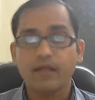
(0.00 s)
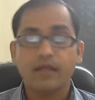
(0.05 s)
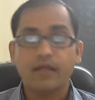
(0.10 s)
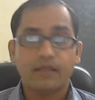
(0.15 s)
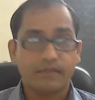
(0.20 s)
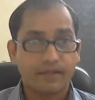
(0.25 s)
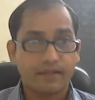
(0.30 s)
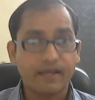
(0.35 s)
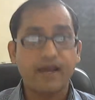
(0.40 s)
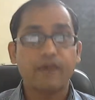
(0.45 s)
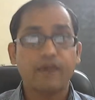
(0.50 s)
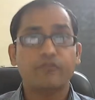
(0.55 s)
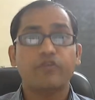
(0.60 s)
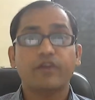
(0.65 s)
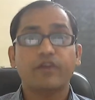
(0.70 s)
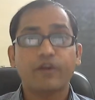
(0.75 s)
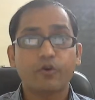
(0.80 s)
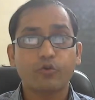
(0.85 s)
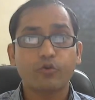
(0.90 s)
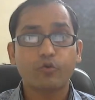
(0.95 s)
that how we
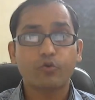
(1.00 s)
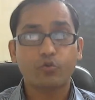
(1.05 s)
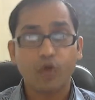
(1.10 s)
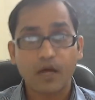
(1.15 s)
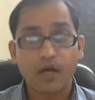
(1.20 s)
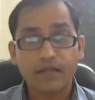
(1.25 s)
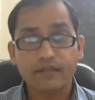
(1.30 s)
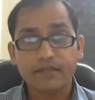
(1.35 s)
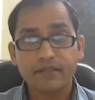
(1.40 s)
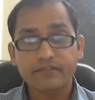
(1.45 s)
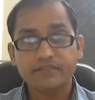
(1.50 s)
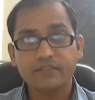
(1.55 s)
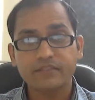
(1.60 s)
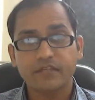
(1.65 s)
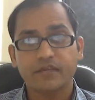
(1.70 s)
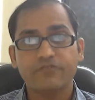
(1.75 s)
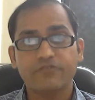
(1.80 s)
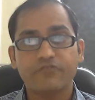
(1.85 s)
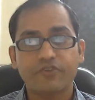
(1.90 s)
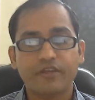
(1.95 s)
are going to run this
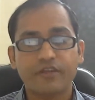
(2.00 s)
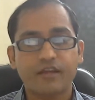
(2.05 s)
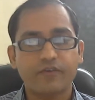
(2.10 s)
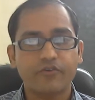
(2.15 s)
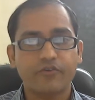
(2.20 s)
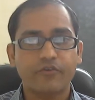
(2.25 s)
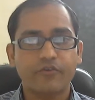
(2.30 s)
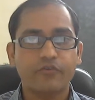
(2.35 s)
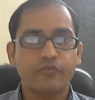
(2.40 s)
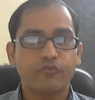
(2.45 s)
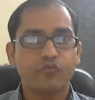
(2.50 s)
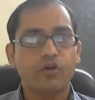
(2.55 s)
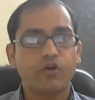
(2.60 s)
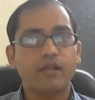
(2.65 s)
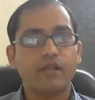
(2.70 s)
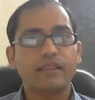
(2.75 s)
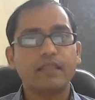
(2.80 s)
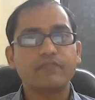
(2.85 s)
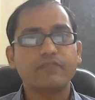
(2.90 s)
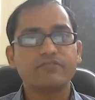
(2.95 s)
country, how we are going to
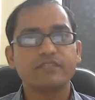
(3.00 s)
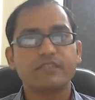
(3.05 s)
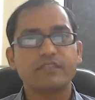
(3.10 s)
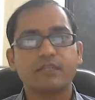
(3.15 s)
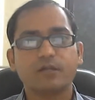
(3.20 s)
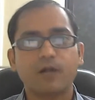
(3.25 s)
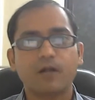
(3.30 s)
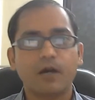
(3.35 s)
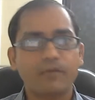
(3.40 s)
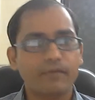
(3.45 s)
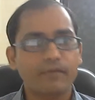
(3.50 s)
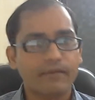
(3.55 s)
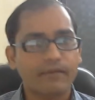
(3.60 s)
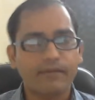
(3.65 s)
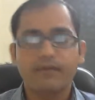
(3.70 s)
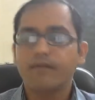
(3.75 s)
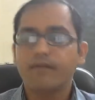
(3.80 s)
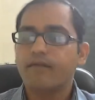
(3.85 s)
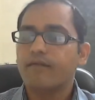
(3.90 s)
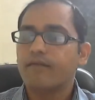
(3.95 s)
run this
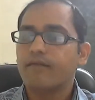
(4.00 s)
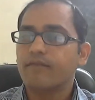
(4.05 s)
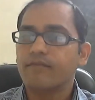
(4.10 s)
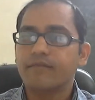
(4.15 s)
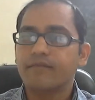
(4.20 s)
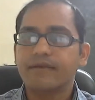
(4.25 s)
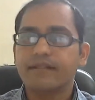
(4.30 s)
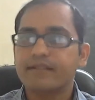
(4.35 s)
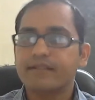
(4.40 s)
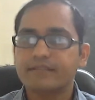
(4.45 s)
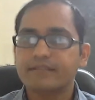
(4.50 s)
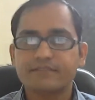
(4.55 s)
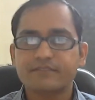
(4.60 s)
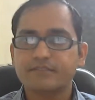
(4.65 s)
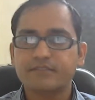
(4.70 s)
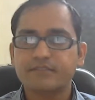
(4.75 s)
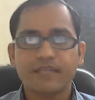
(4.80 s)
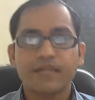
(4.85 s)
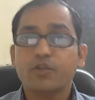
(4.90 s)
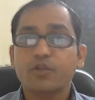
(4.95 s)
economy. Well,
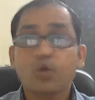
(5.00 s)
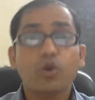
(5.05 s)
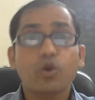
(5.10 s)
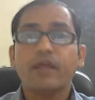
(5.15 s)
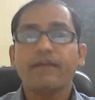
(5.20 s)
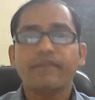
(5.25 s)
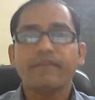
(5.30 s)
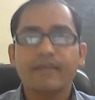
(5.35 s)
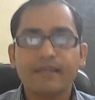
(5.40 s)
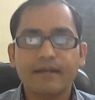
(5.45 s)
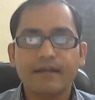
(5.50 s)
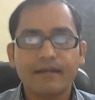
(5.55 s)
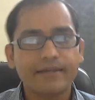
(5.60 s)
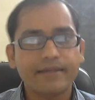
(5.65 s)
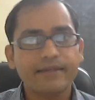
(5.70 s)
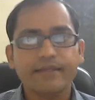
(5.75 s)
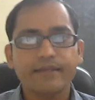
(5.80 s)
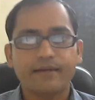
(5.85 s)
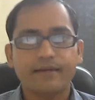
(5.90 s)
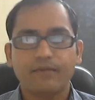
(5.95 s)
they don't have any
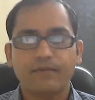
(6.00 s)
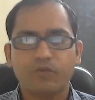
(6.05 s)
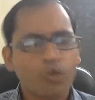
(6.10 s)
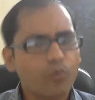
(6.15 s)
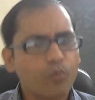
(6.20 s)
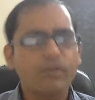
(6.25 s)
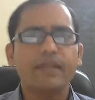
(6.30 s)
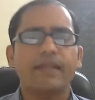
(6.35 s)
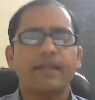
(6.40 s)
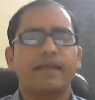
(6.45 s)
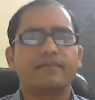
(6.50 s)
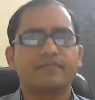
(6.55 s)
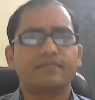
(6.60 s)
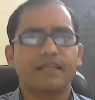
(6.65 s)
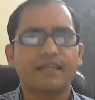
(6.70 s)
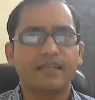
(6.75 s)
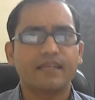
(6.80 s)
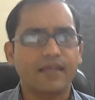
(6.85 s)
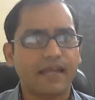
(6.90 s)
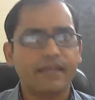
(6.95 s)
idea. Nobody has
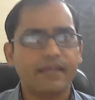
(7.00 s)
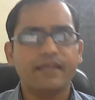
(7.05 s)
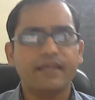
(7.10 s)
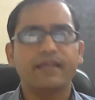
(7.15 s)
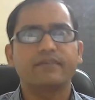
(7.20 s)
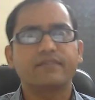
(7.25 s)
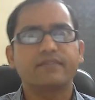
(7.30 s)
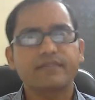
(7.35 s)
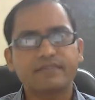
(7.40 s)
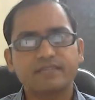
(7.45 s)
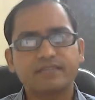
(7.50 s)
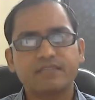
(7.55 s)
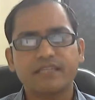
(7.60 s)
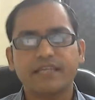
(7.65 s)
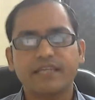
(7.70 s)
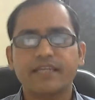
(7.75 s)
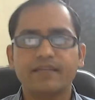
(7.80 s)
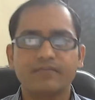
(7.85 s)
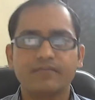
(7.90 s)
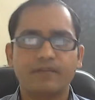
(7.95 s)
any idea. As I
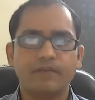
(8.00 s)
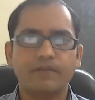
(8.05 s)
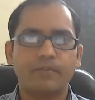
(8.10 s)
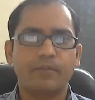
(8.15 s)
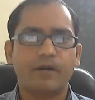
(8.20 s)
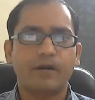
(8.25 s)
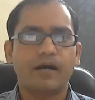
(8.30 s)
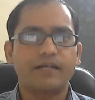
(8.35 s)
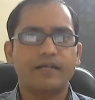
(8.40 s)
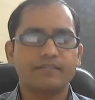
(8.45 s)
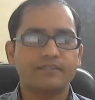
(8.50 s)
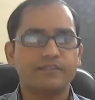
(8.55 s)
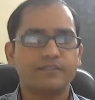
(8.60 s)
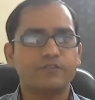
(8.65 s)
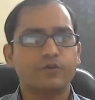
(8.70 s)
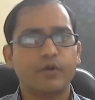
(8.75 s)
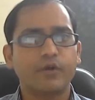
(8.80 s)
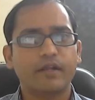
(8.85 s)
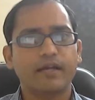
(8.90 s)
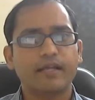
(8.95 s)
said in my past, you
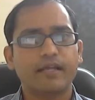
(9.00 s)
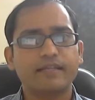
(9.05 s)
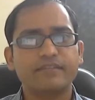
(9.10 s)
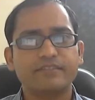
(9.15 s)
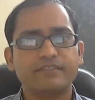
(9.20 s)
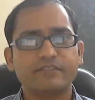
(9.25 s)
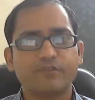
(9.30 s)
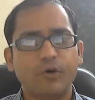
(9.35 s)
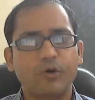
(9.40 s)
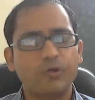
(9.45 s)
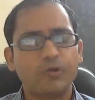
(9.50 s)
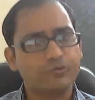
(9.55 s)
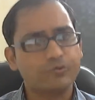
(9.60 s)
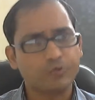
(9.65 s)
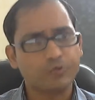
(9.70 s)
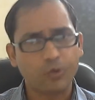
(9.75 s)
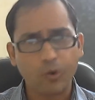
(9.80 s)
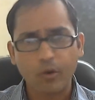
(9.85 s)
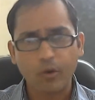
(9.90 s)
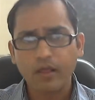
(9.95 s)
know, analysis
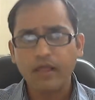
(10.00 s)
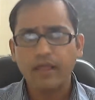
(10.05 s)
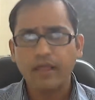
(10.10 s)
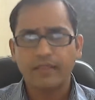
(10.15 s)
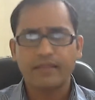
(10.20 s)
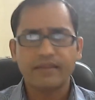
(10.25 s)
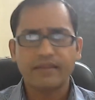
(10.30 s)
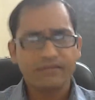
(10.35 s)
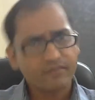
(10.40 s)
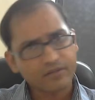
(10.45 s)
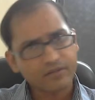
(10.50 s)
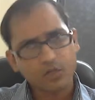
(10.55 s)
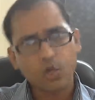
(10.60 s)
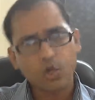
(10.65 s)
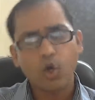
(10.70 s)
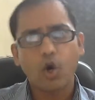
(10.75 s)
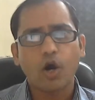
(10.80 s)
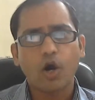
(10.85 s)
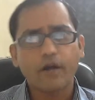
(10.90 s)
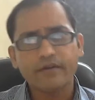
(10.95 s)
also, that even
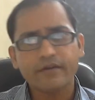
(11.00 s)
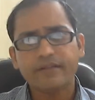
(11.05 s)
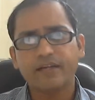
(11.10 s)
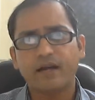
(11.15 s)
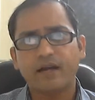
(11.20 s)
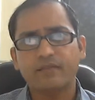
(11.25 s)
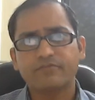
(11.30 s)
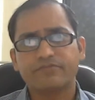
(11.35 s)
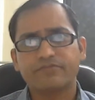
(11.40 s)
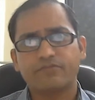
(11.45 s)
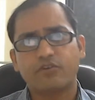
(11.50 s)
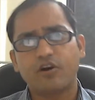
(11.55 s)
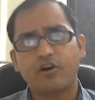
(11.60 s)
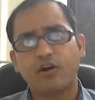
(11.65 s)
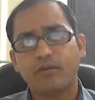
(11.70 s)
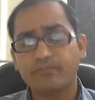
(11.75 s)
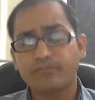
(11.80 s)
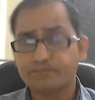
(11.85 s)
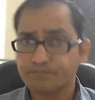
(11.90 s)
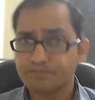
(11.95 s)
God comes
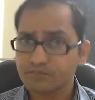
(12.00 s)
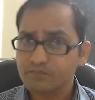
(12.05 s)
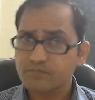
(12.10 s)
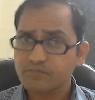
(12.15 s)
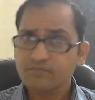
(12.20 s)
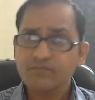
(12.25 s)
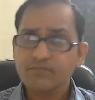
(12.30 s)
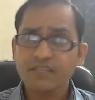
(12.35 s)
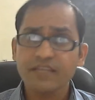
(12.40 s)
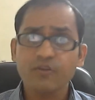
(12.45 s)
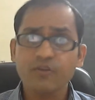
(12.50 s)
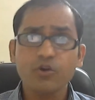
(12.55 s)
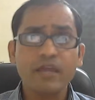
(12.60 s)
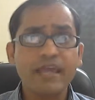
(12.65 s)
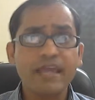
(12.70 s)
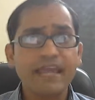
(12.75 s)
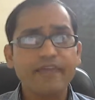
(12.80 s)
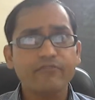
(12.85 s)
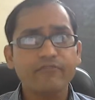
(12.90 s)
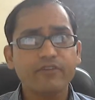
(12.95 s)
from, you know,
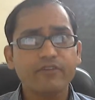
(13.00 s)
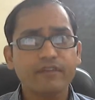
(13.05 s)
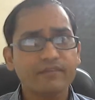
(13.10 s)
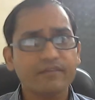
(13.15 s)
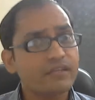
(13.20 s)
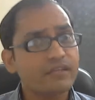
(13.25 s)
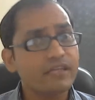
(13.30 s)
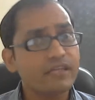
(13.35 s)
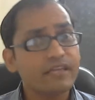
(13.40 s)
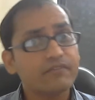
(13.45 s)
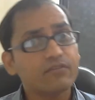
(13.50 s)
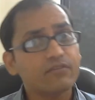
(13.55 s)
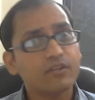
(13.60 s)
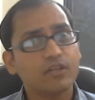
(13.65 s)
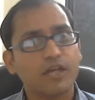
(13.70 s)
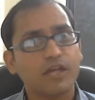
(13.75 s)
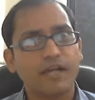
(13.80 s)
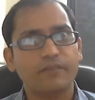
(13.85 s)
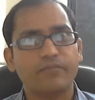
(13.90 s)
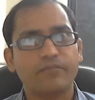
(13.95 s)
heaven, even he will
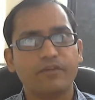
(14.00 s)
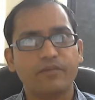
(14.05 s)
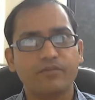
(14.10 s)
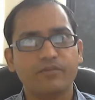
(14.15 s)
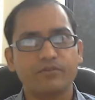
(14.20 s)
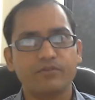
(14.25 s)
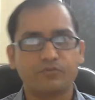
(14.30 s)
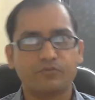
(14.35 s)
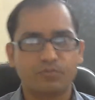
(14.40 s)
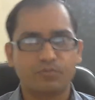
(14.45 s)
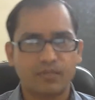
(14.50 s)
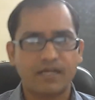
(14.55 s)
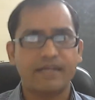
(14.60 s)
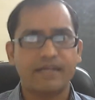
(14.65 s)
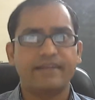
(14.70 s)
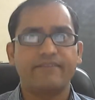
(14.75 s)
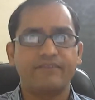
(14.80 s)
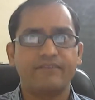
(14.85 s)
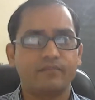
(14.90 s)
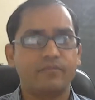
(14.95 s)
not be able to
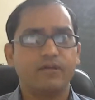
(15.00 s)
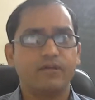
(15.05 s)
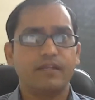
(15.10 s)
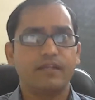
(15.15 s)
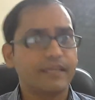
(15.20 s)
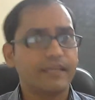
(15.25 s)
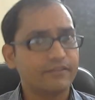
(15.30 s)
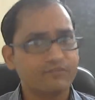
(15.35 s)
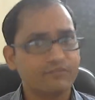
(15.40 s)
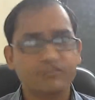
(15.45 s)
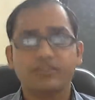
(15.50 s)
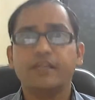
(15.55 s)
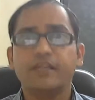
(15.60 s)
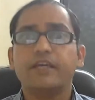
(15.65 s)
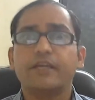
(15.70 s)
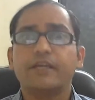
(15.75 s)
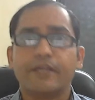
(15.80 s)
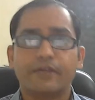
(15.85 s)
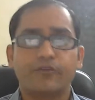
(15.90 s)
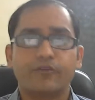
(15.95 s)
plan
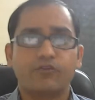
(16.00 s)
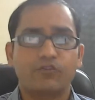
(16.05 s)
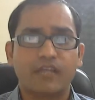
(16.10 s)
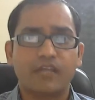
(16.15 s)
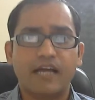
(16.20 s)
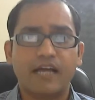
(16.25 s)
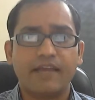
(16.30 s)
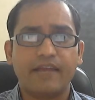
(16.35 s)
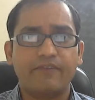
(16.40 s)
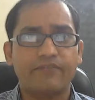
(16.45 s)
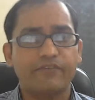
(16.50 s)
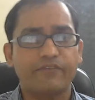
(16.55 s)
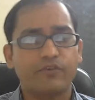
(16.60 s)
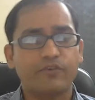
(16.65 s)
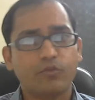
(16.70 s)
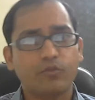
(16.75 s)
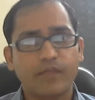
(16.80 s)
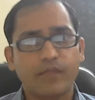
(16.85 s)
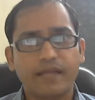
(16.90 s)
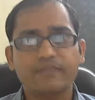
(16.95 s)
everybody's, you know, life. You
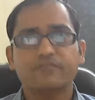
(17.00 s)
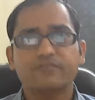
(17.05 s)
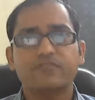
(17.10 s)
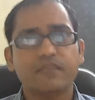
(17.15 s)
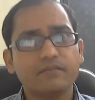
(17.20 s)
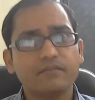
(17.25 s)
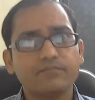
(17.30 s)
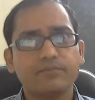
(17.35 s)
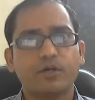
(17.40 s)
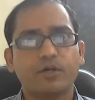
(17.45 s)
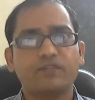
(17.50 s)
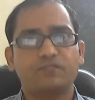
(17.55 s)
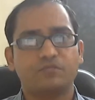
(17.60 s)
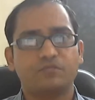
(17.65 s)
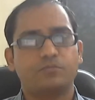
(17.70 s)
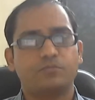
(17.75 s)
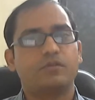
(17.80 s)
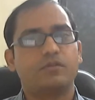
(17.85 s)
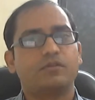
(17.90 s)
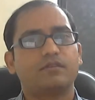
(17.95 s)
know, that's
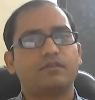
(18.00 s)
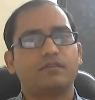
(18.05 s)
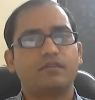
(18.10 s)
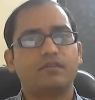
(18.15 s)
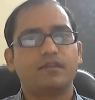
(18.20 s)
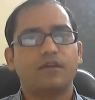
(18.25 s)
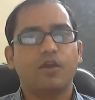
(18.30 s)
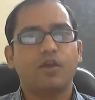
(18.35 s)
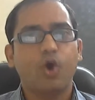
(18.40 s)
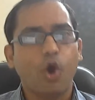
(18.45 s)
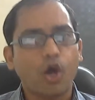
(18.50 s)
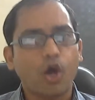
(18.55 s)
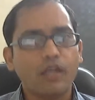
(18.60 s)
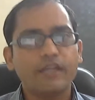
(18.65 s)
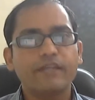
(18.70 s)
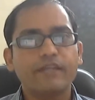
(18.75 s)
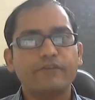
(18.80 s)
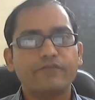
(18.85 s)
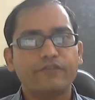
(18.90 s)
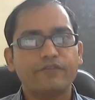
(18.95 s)
impossible.
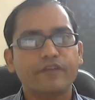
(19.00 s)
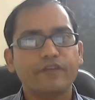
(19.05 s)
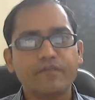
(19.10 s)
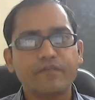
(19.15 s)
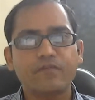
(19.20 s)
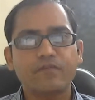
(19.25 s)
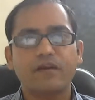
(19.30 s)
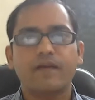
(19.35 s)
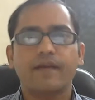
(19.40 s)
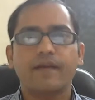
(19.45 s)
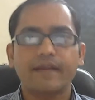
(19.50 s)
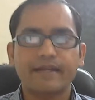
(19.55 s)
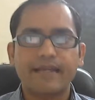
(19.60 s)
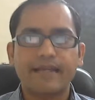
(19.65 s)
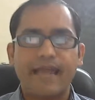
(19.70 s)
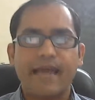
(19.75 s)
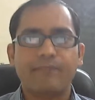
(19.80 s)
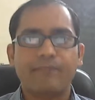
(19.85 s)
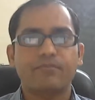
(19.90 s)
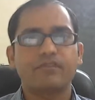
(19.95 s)
Only a free market
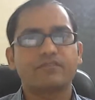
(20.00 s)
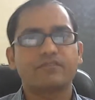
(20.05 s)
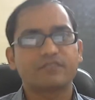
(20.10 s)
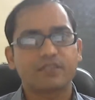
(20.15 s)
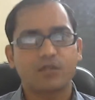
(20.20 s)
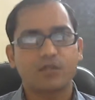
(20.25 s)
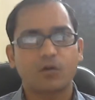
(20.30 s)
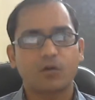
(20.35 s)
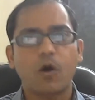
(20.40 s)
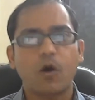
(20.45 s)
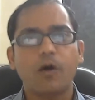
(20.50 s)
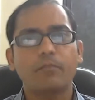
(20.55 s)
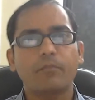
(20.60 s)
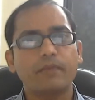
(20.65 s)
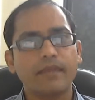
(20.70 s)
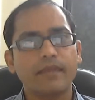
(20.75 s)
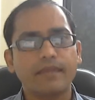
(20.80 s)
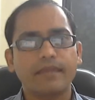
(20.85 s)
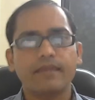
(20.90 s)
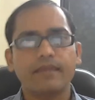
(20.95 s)
capitalist
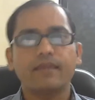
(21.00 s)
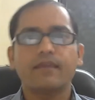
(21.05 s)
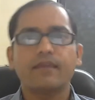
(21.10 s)
economy,